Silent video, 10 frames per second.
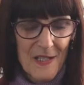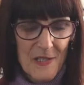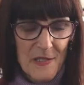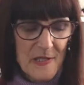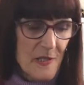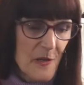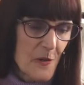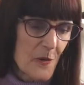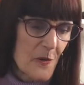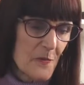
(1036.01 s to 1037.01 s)

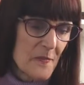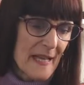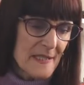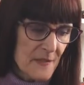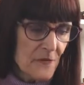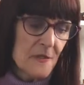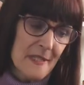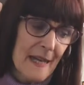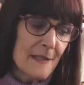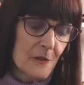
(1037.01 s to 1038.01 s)
So that's the first
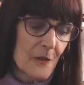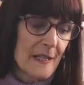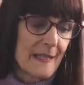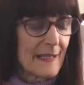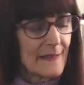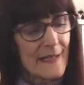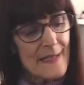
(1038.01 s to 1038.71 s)
category, and